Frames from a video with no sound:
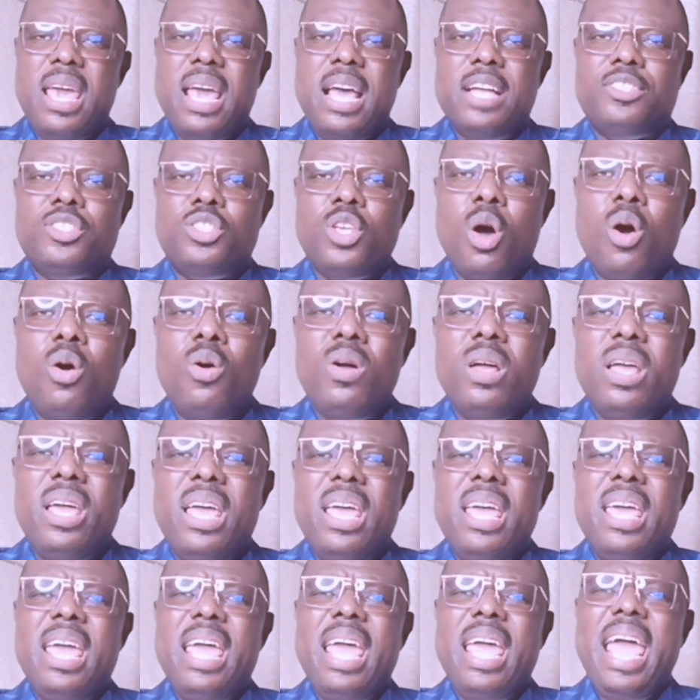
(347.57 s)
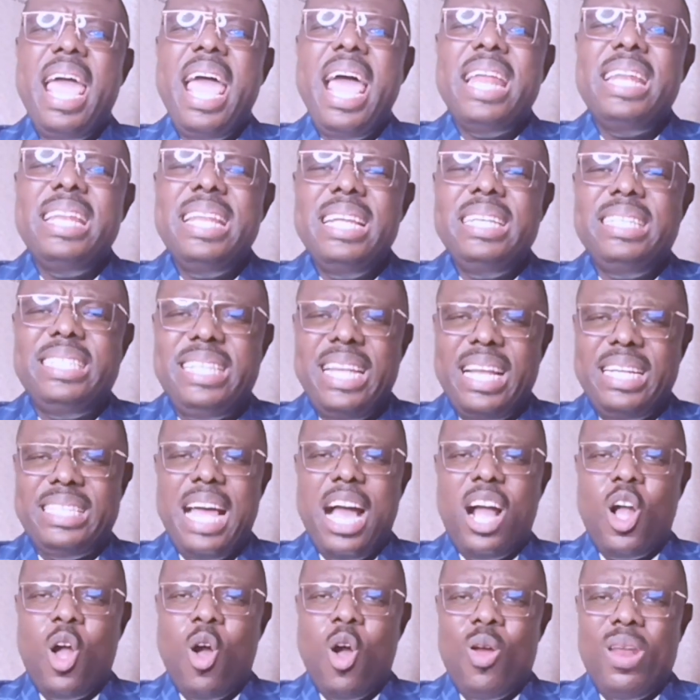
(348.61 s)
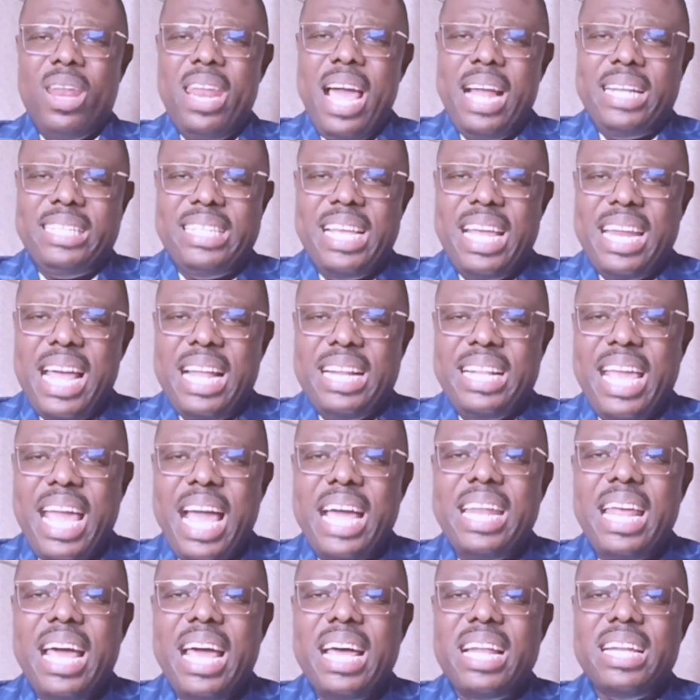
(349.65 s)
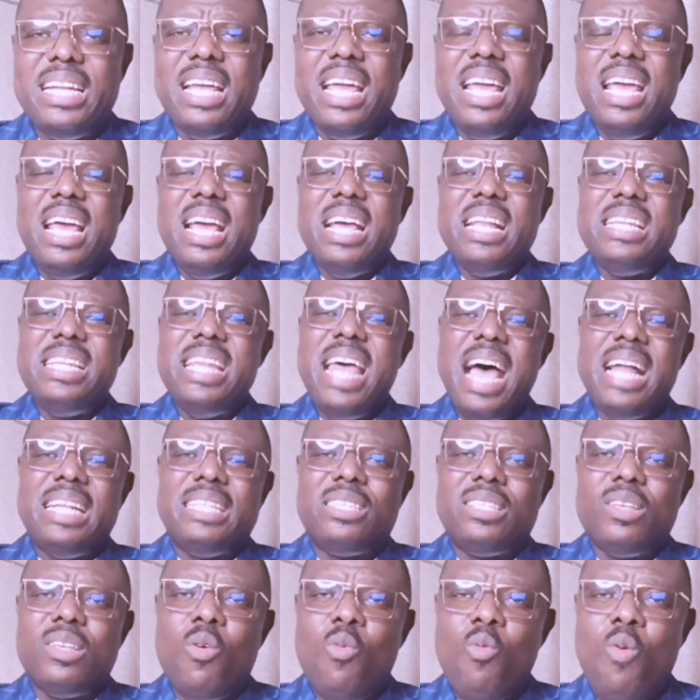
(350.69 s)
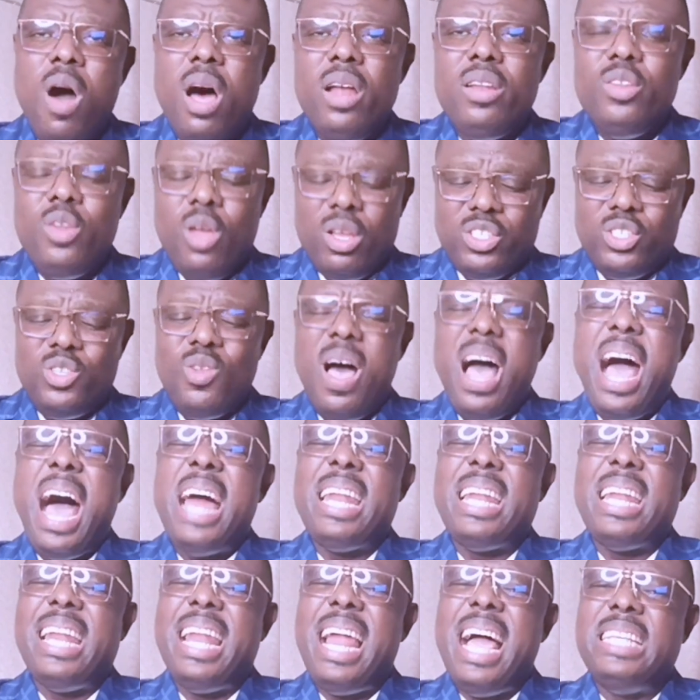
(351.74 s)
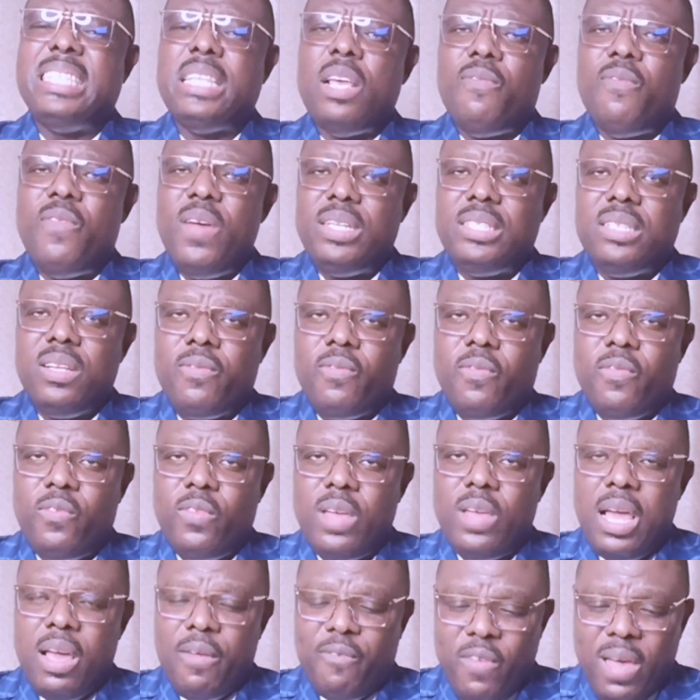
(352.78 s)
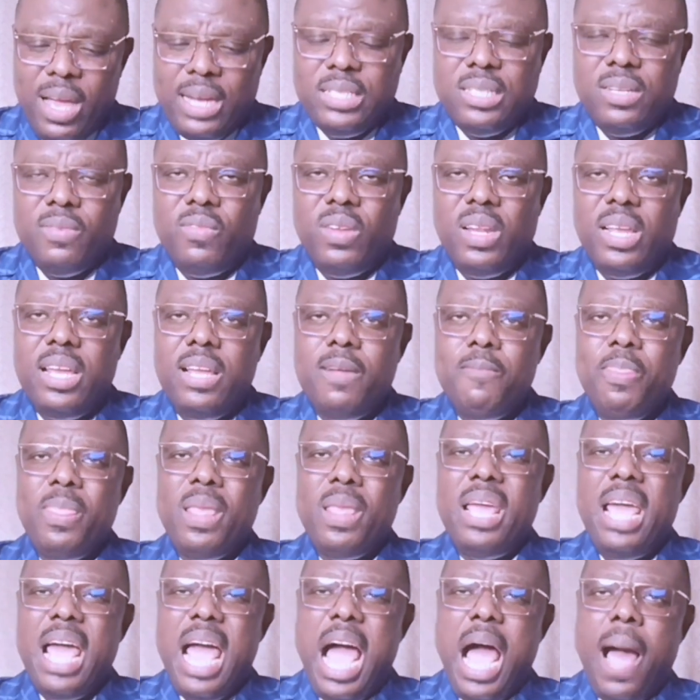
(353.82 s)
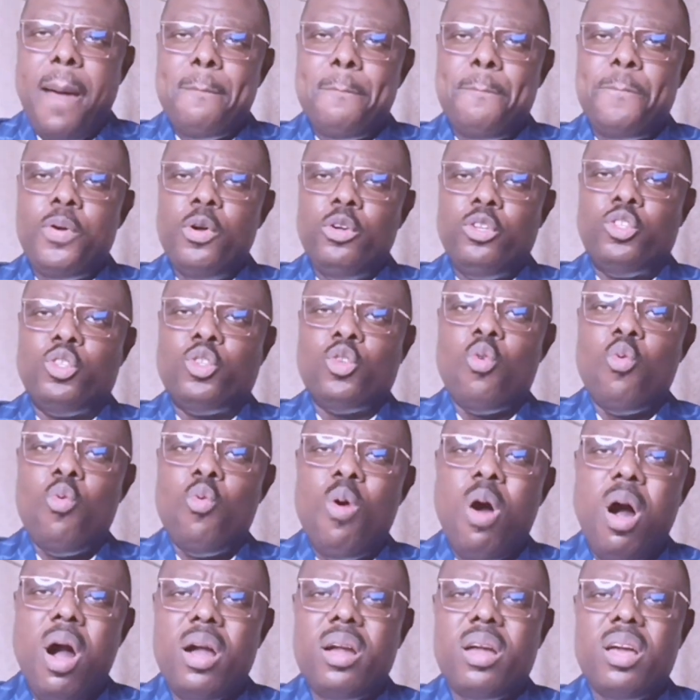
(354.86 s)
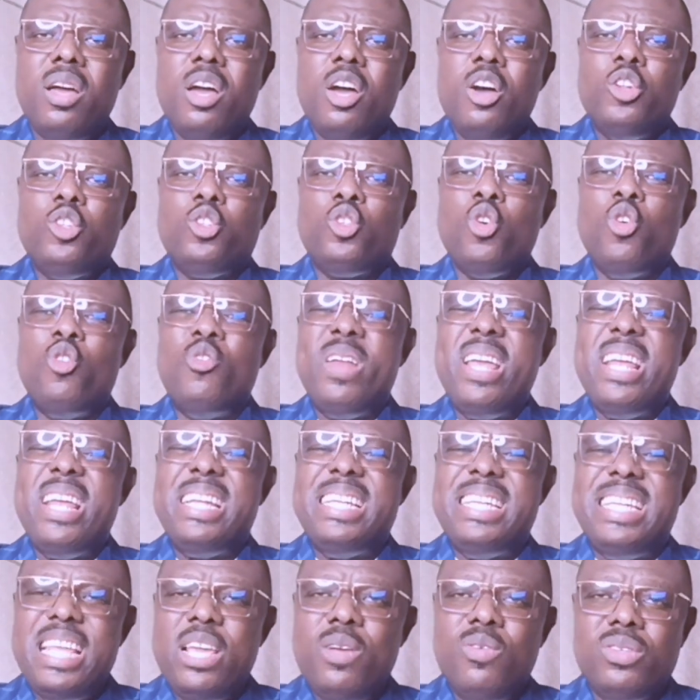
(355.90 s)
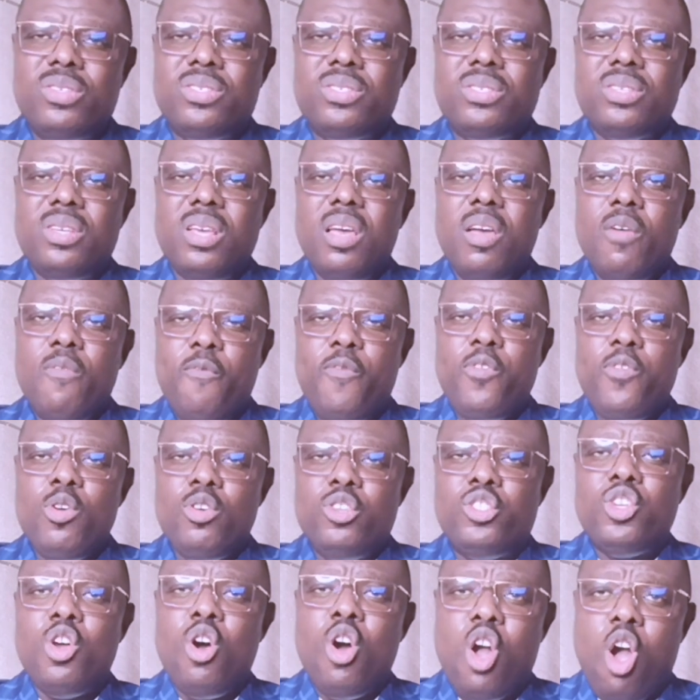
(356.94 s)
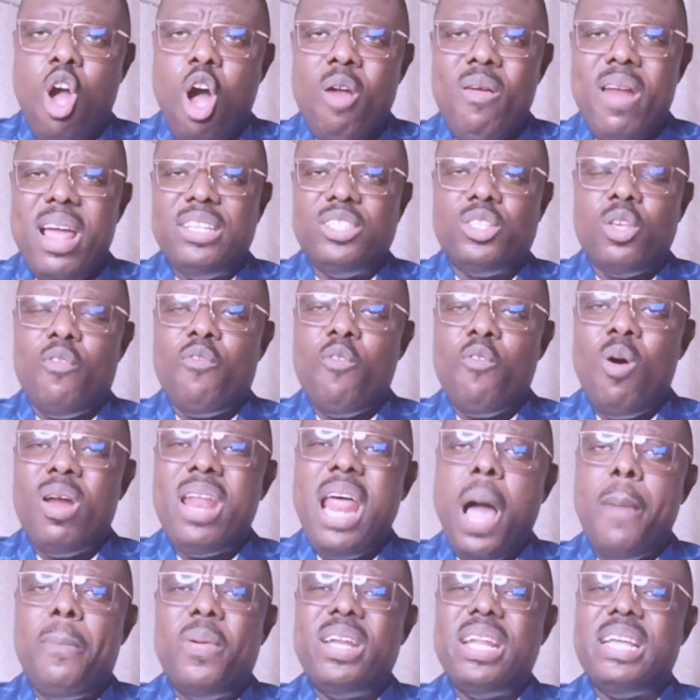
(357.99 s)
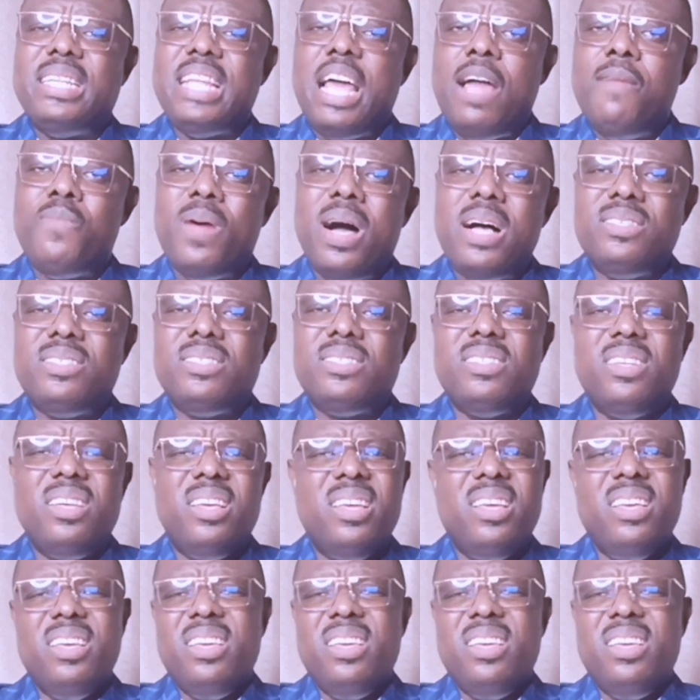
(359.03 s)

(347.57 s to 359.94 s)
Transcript: And so any data collected and gathered that one does not analyze effectively and put to work to reduce future occurrence of what happened in time past